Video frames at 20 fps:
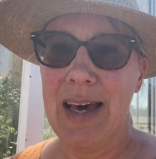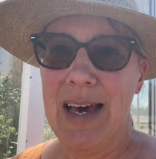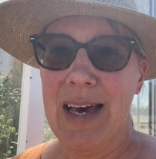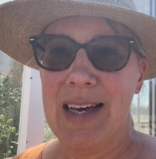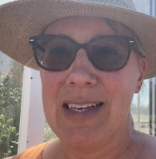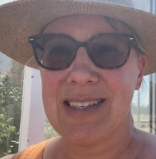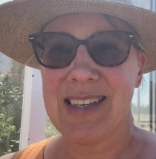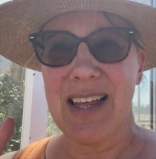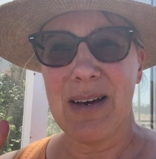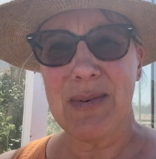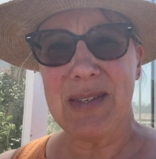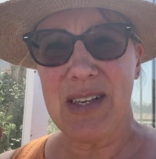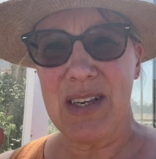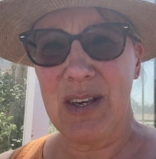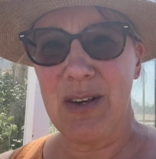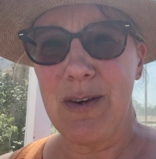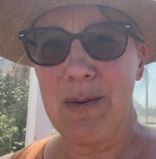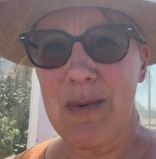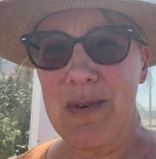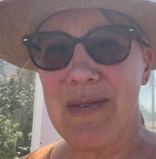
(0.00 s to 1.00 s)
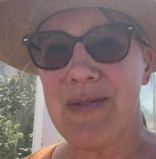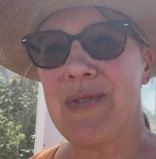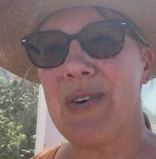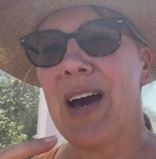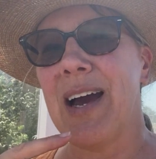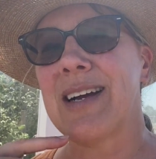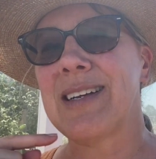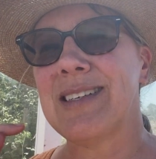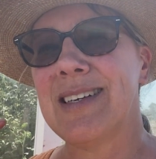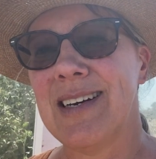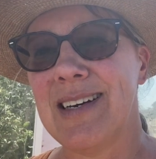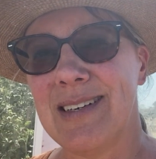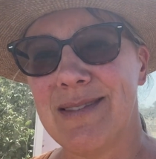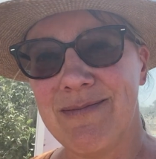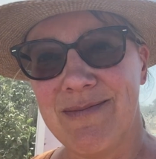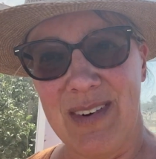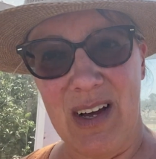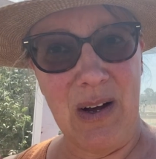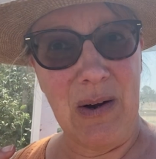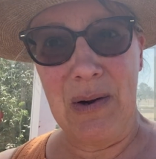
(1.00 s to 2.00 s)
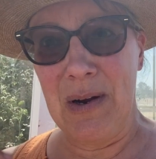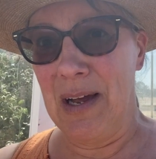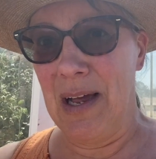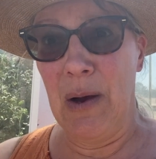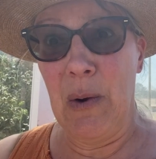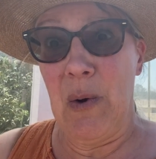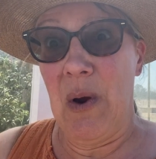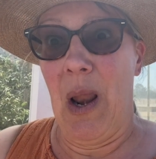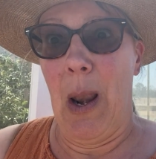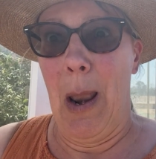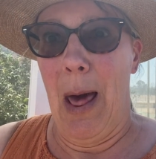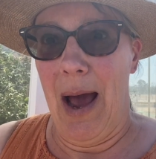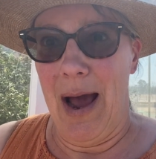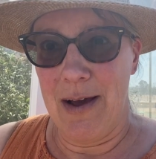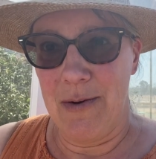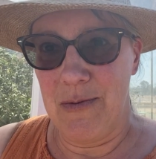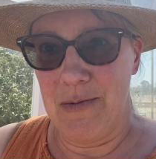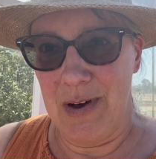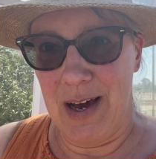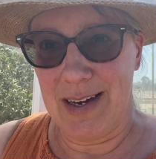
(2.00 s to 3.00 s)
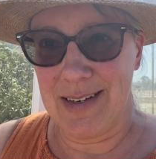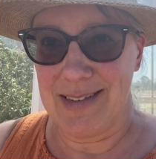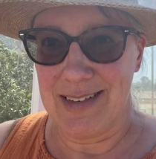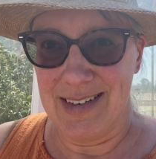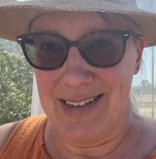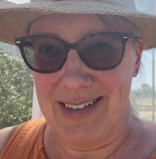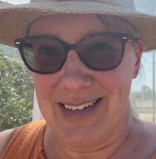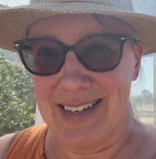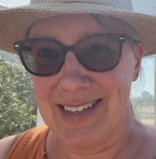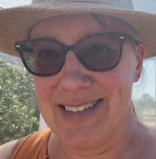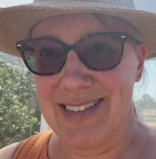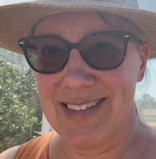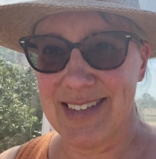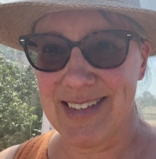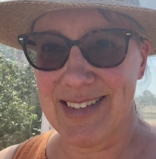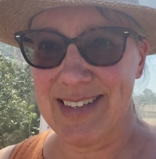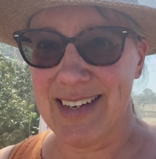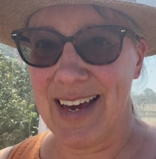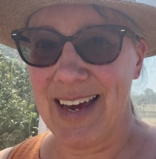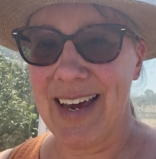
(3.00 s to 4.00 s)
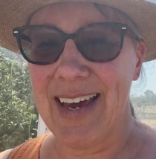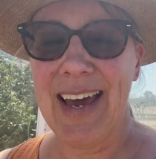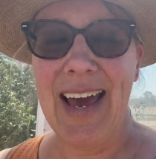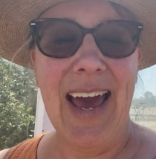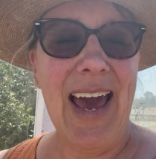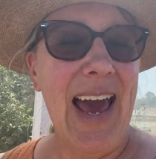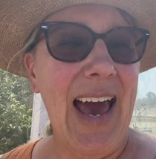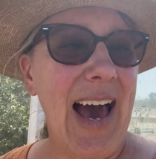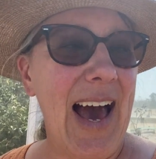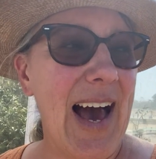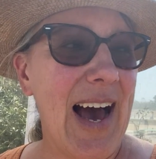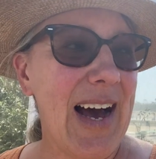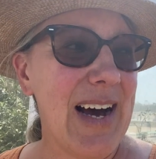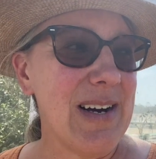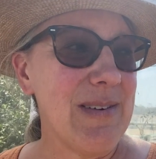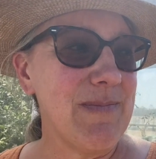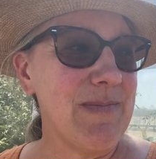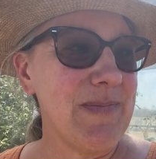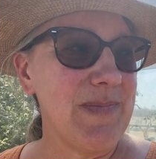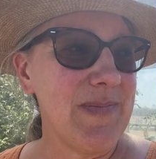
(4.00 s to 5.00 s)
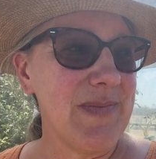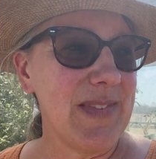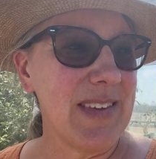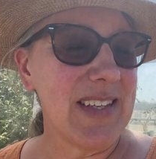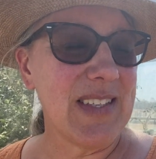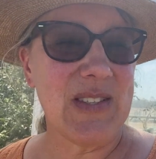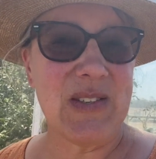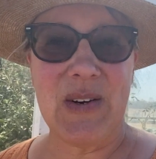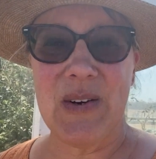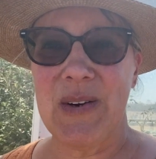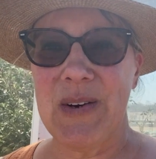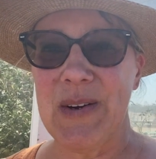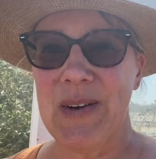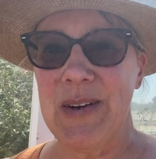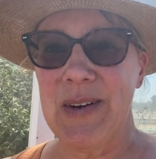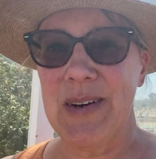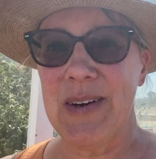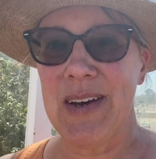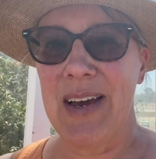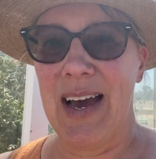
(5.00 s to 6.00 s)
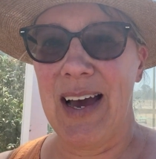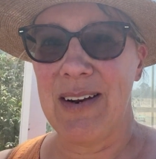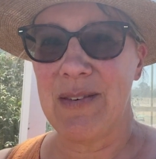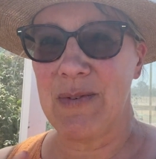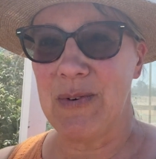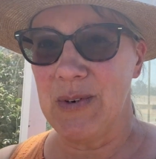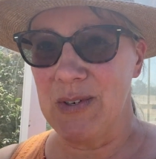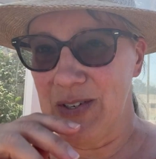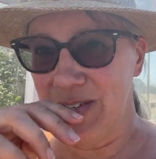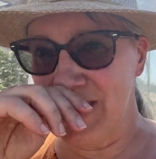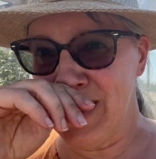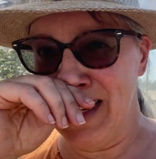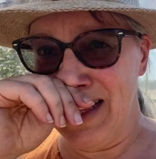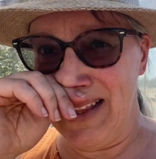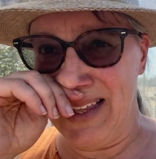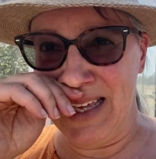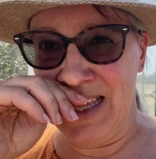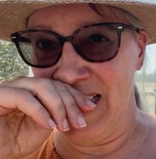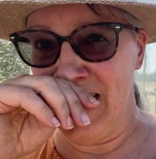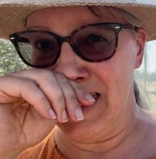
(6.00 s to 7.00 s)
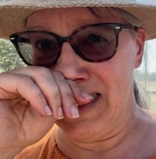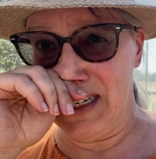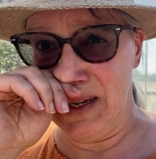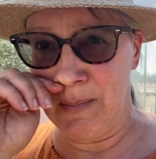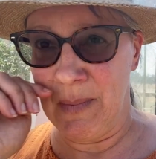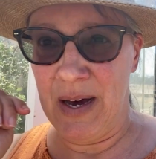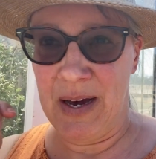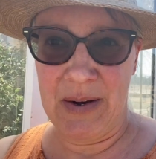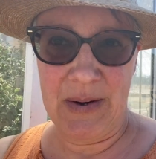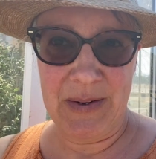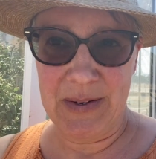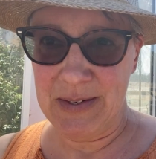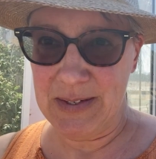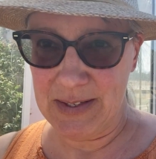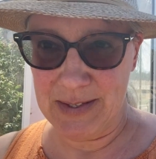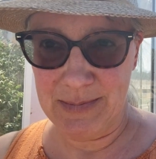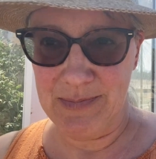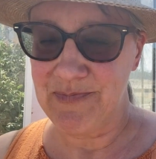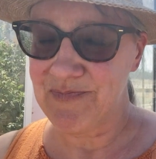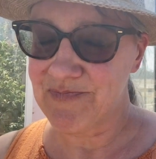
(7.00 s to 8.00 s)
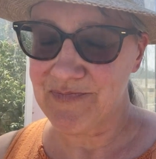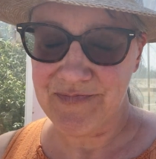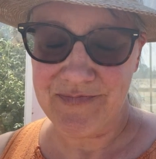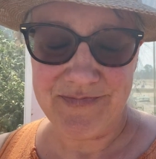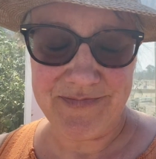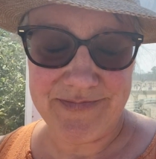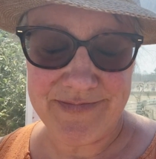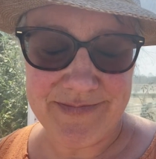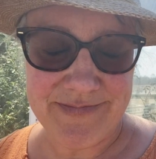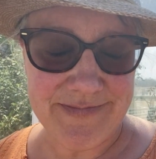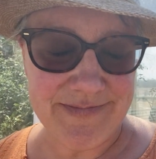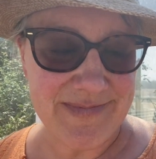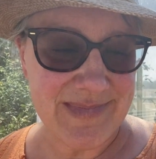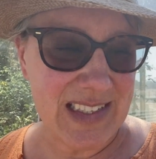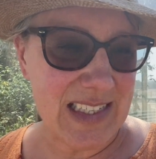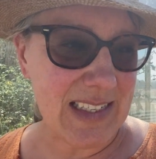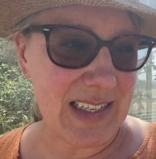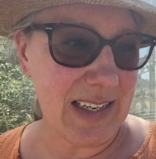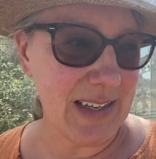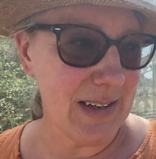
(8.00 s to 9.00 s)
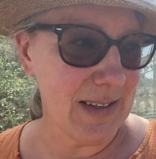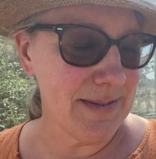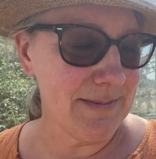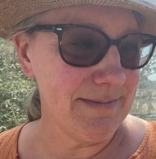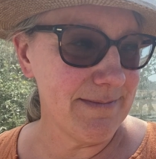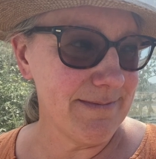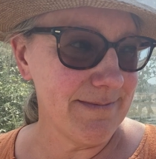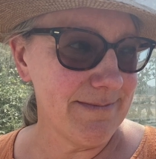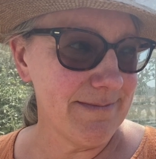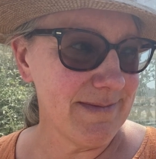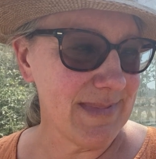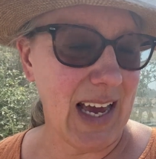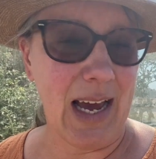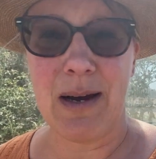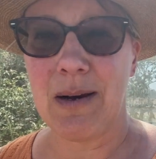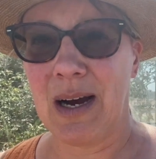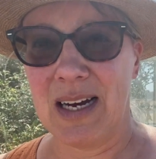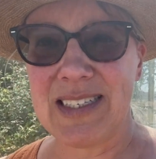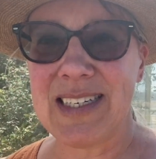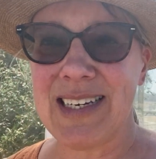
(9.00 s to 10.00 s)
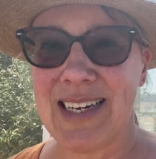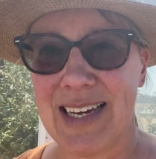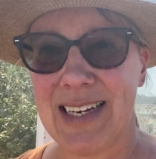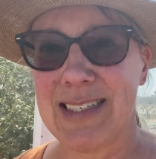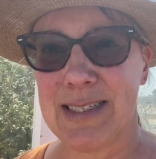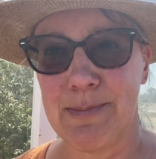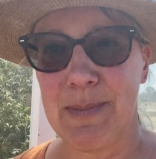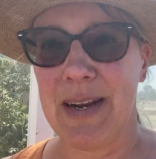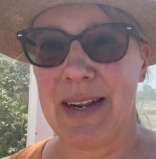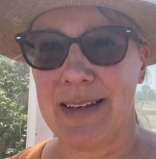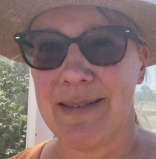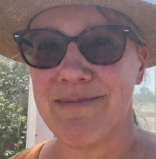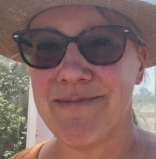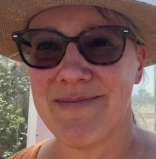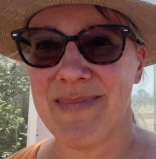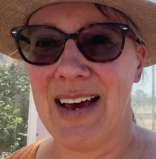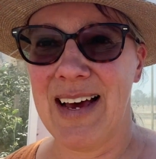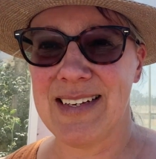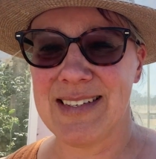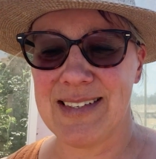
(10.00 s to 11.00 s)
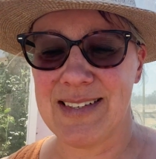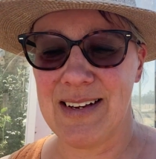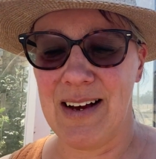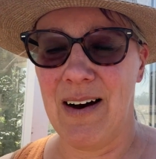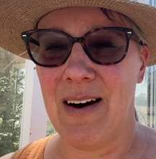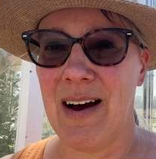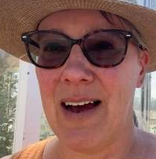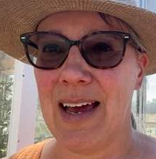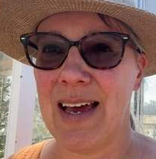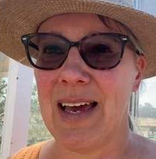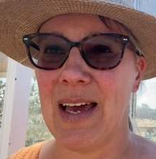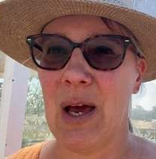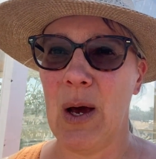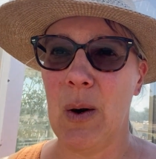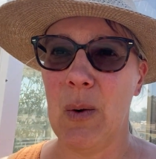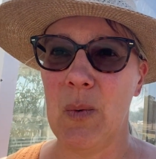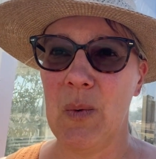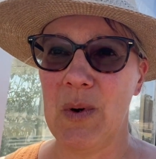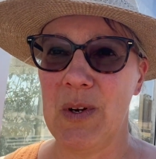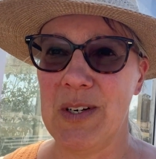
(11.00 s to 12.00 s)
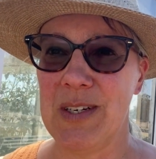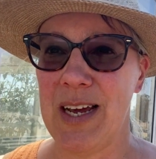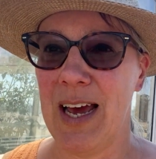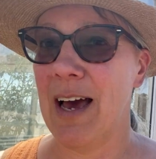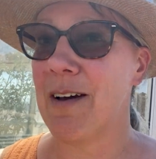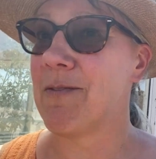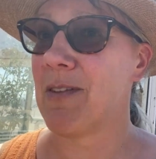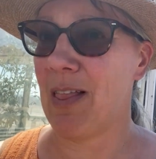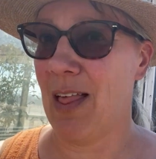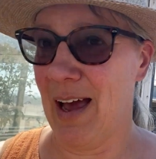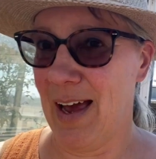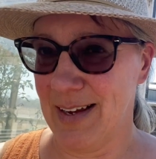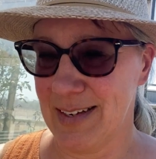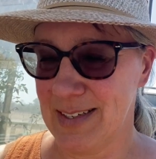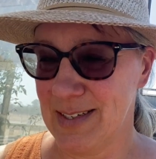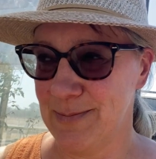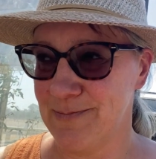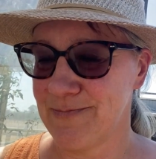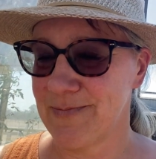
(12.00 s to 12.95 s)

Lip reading: So that was a human factor, or a life factor, let's just say. So unfortunately, the tomatoes, I didn't get as many as I would have liked.